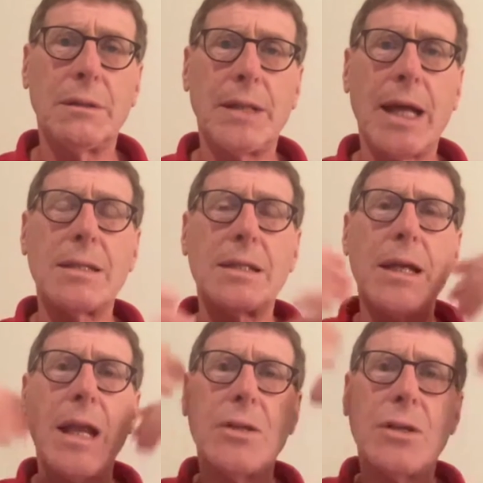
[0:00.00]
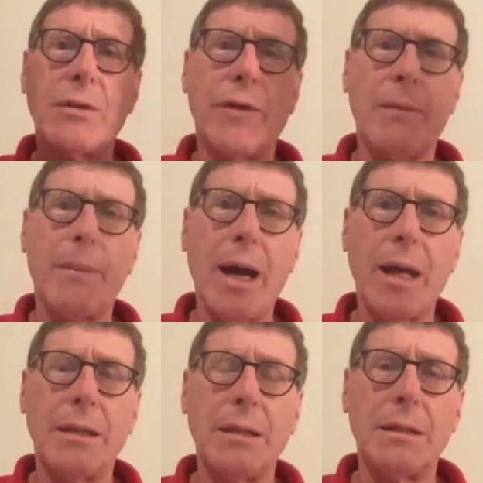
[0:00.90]
That's the nature of our
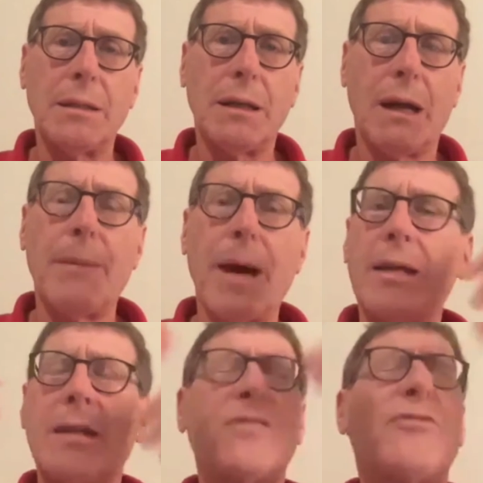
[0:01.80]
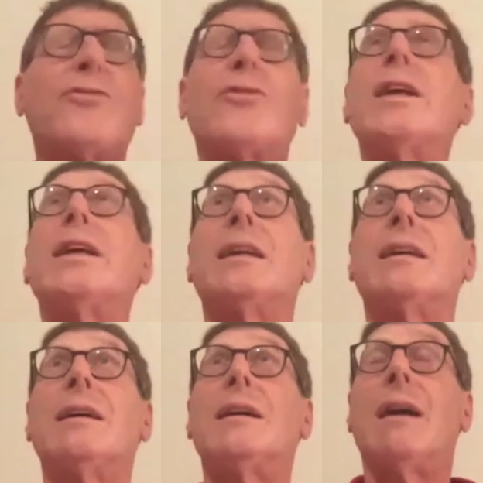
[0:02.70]
mind. Our mind is free.
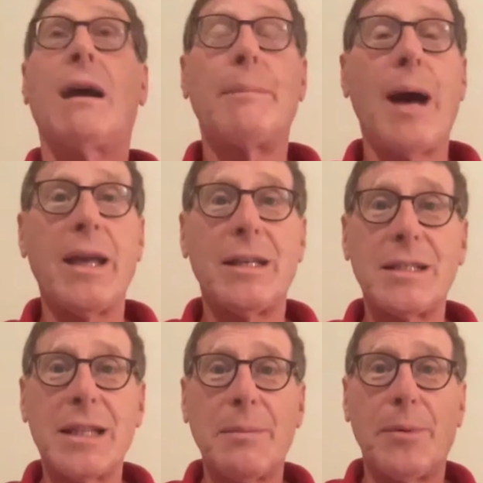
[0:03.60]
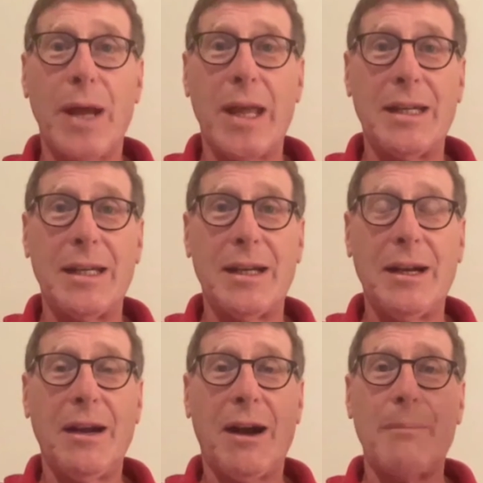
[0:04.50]
Our mind is liberated.
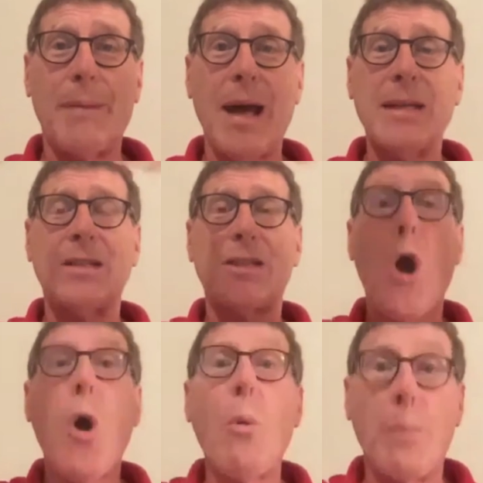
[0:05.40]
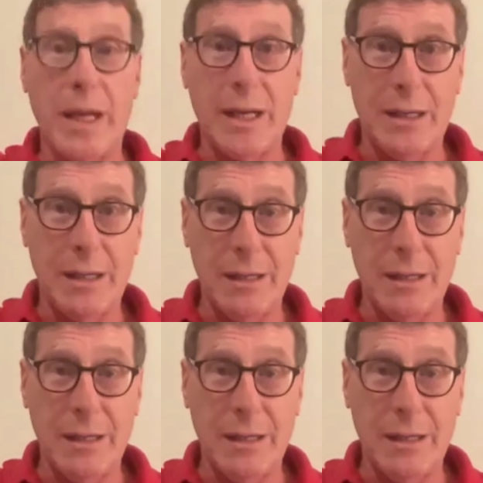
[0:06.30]
Our mind is open.